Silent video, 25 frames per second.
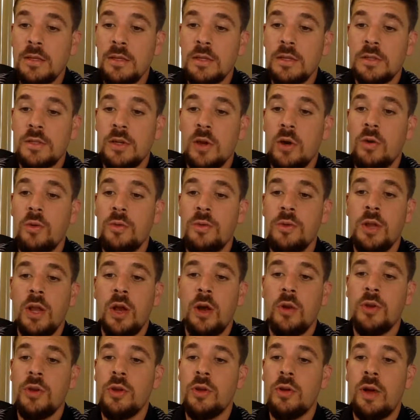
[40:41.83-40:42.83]
So,
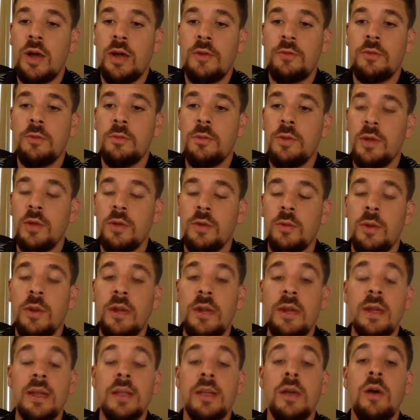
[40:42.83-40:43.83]
you don't have to be on the
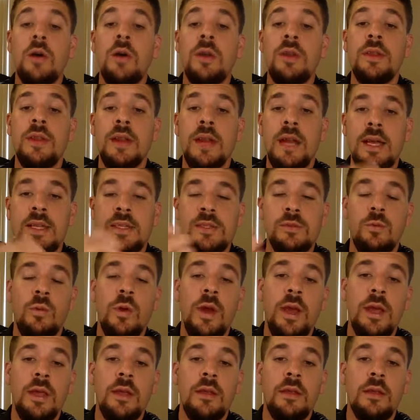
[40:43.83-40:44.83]
waiting list. Oh, and the last
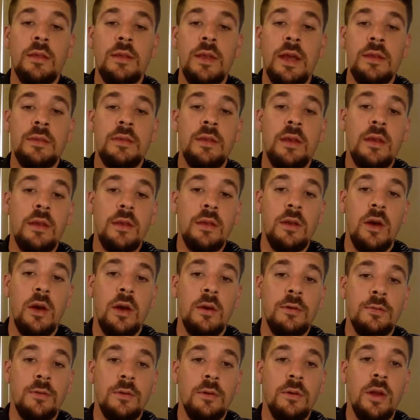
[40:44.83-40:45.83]
way that they
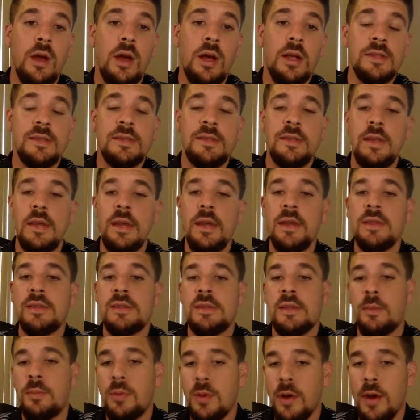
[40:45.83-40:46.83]
offer lots
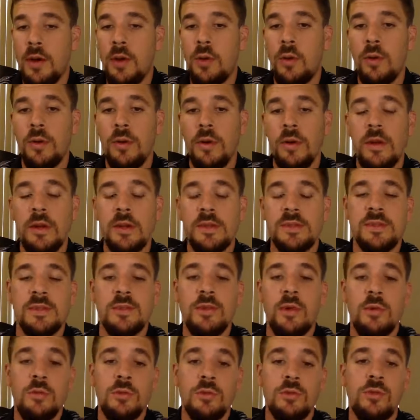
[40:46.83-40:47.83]
is the priority list.
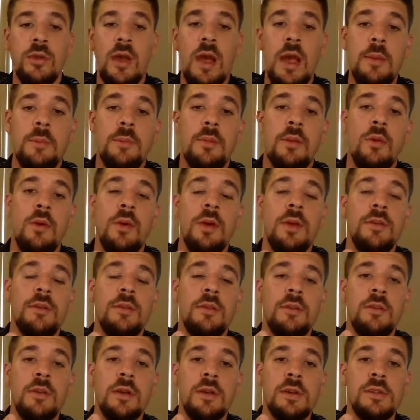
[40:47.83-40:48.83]
So Tri
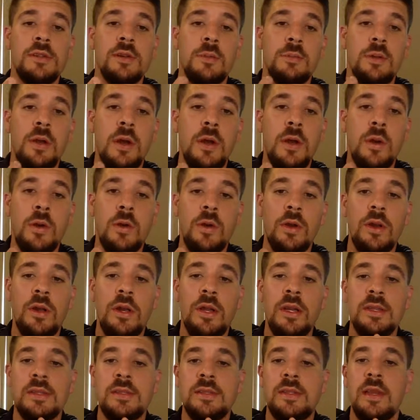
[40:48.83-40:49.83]
Point does the priority
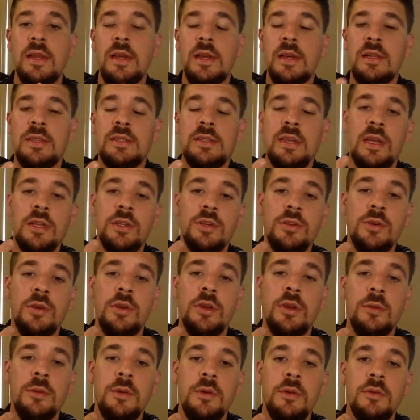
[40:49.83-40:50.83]
list. Century
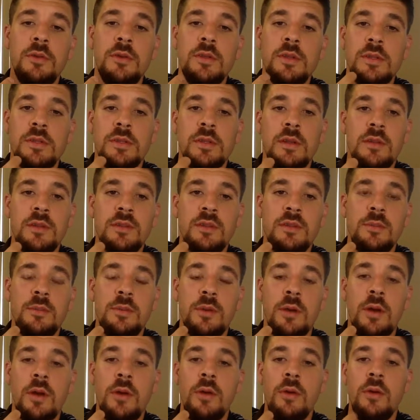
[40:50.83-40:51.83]
Communities does the
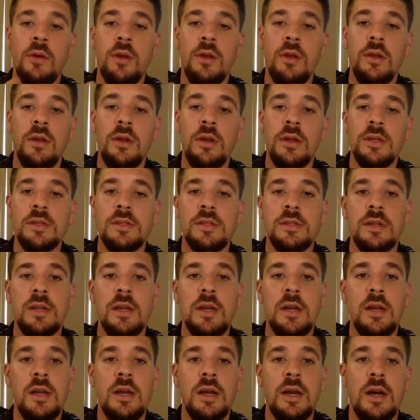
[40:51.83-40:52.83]
priority list.
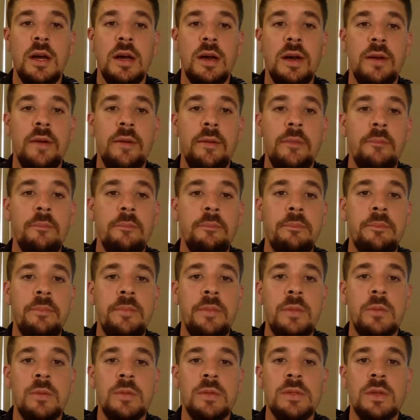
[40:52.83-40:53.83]

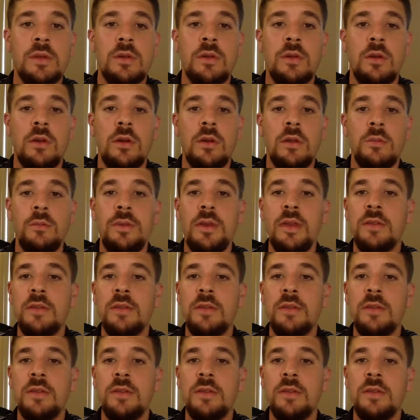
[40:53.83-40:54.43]
What's it called?